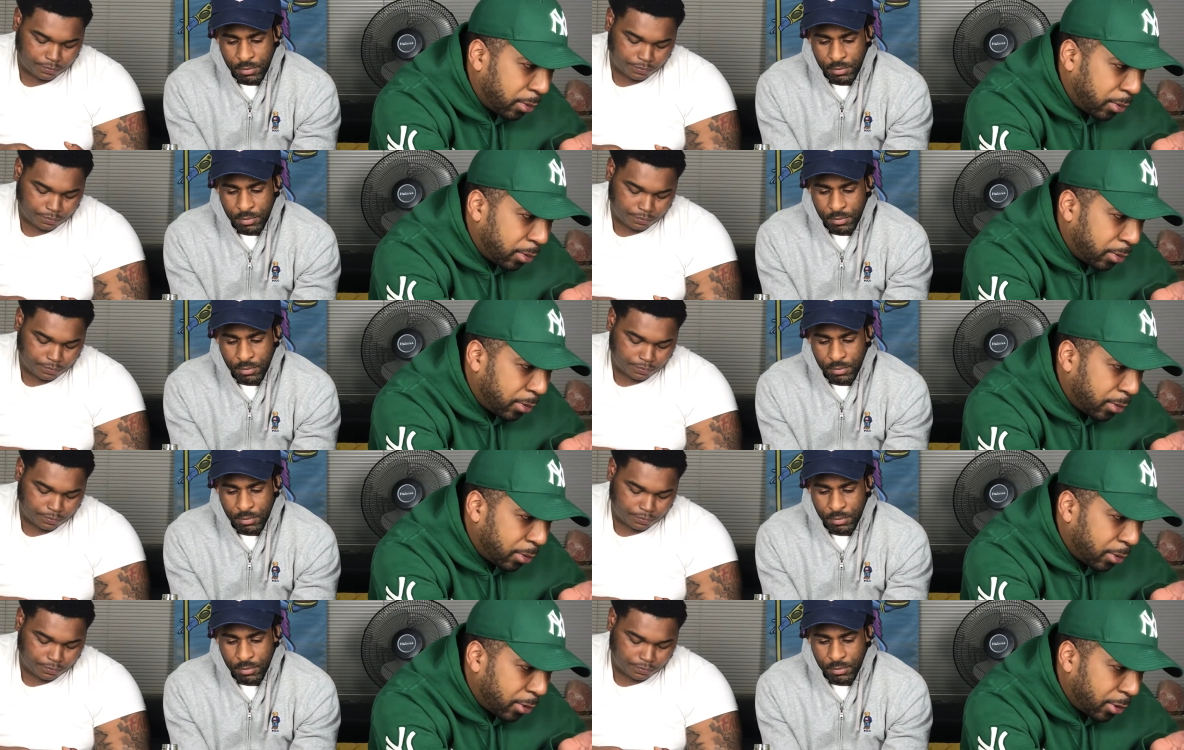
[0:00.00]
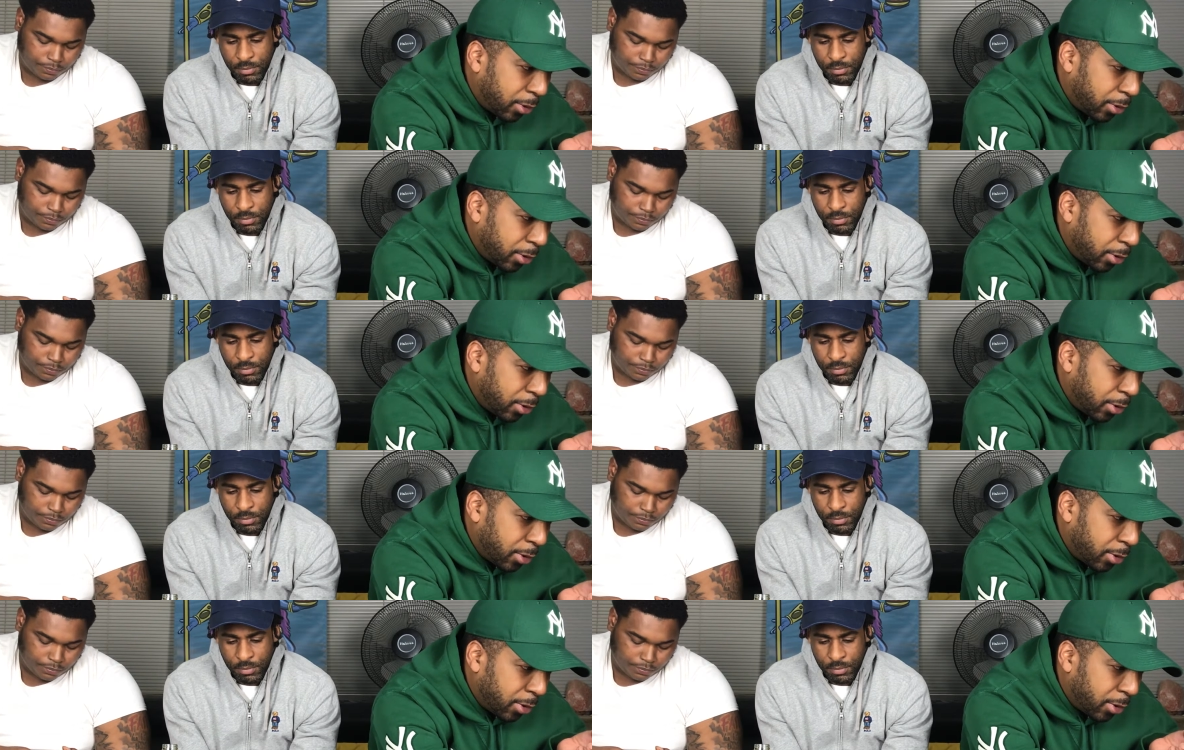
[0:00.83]

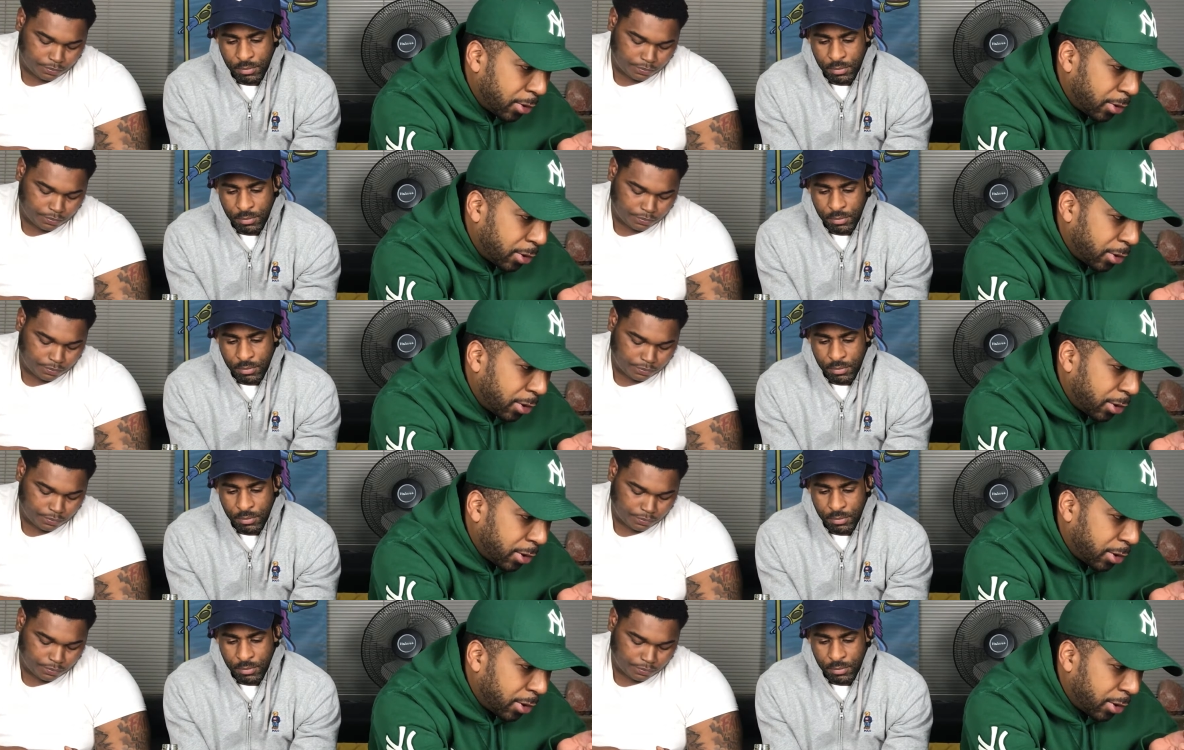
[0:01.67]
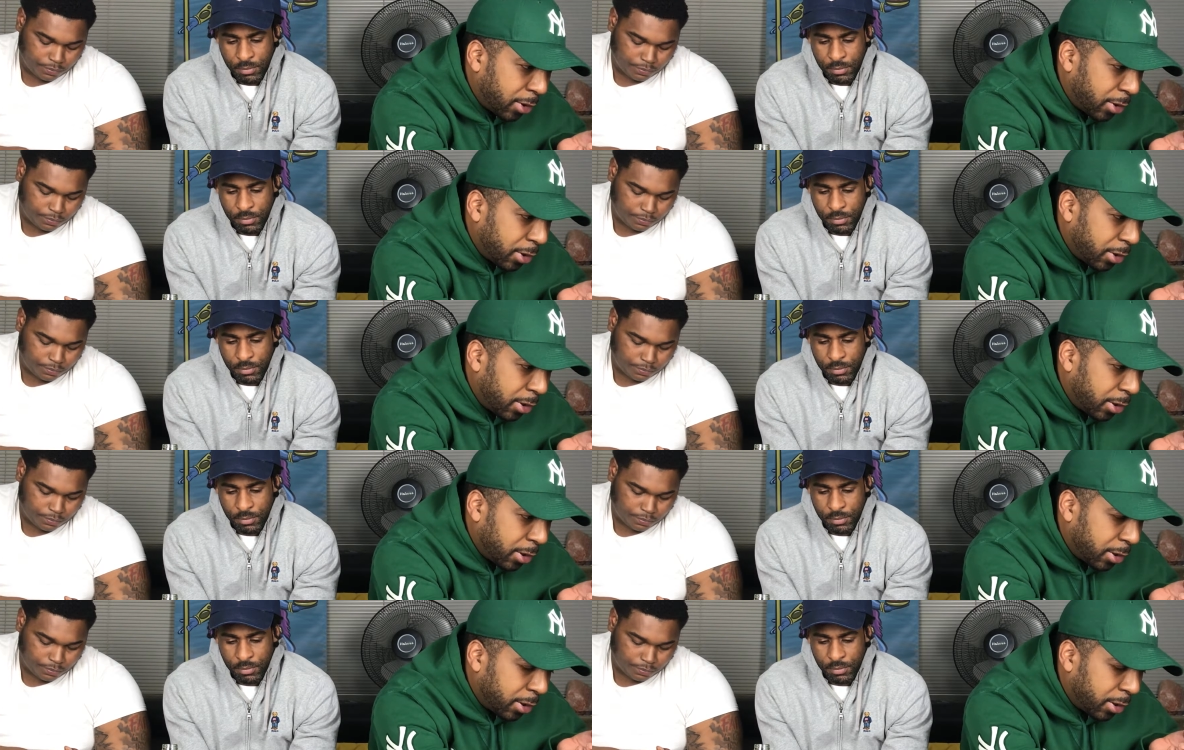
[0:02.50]
No one is speaking in this clip.